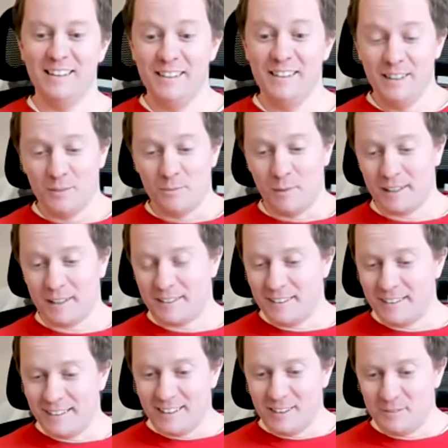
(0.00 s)
but
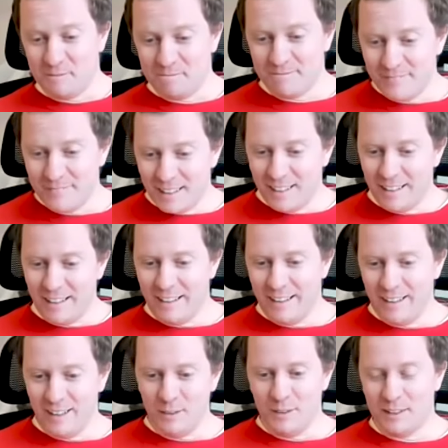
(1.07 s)
uh,
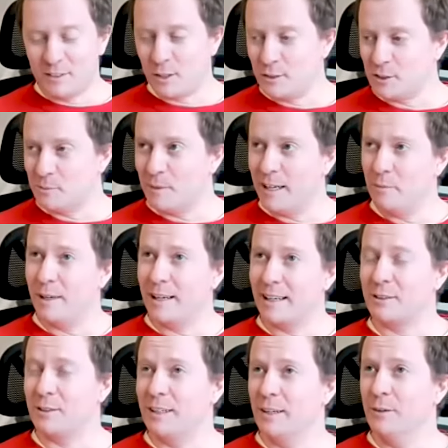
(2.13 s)
uh in terms of my
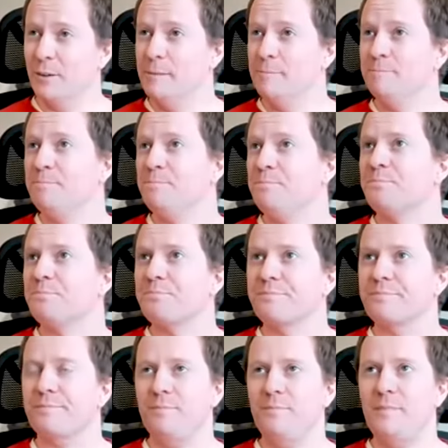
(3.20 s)
background,
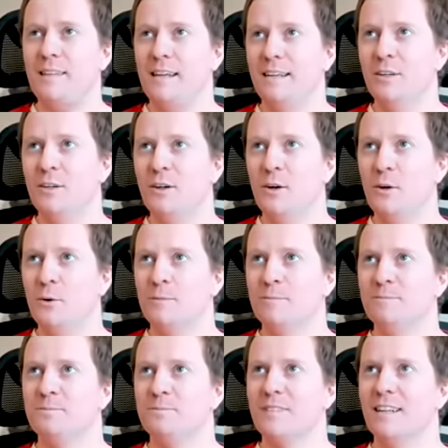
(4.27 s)
you know,
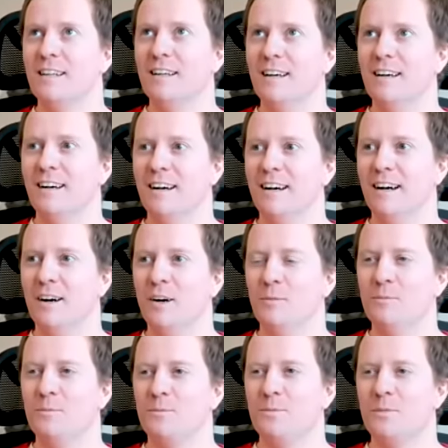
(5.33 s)
um,
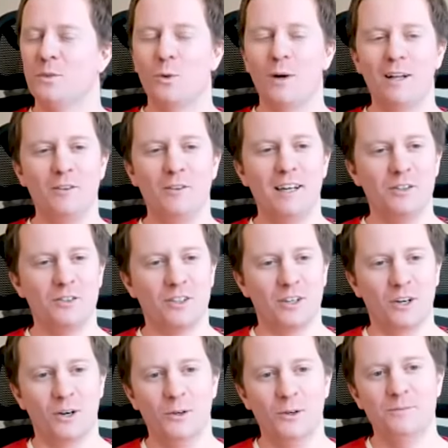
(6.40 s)
twelve years
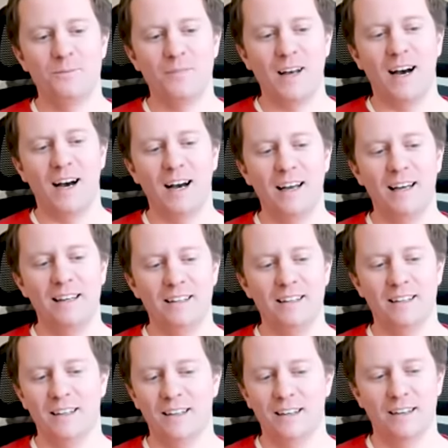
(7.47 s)
ago, I.
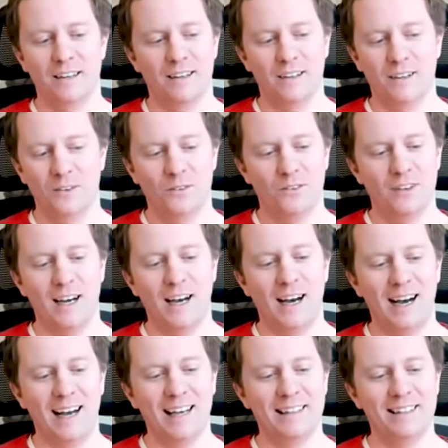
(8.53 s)
Uh,
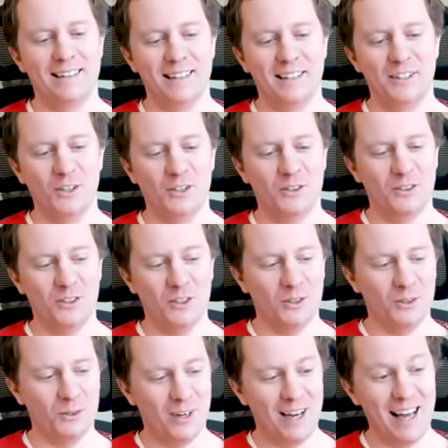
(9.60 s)
I did not
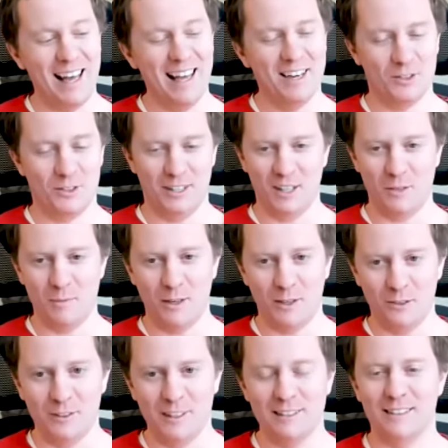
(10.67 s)
know anything about
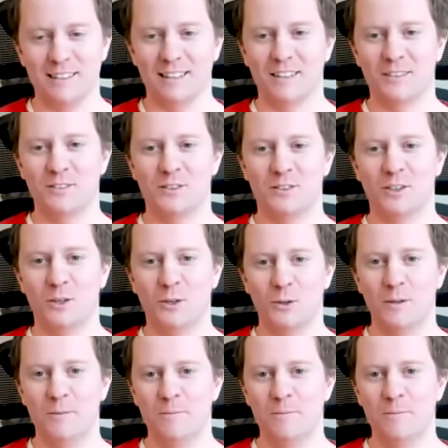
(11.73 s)
investing. So